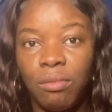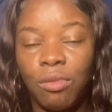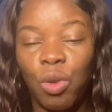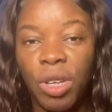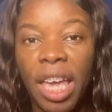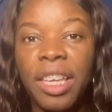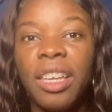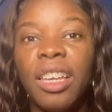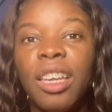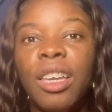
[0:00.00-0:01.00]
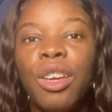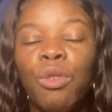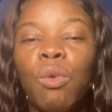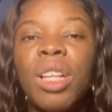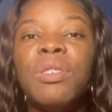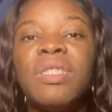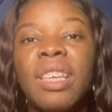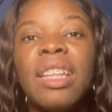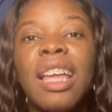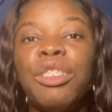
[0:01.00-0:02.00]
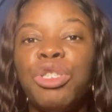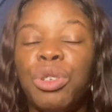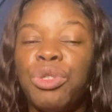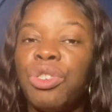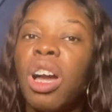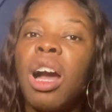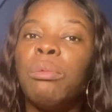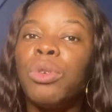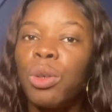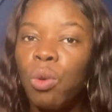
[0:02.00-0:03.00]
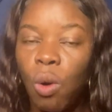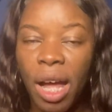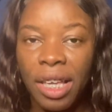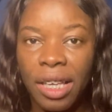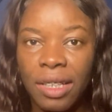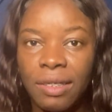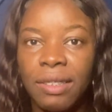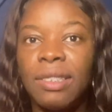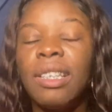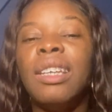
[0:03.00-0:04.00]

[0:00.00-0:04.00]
Okay? When you say that your job requires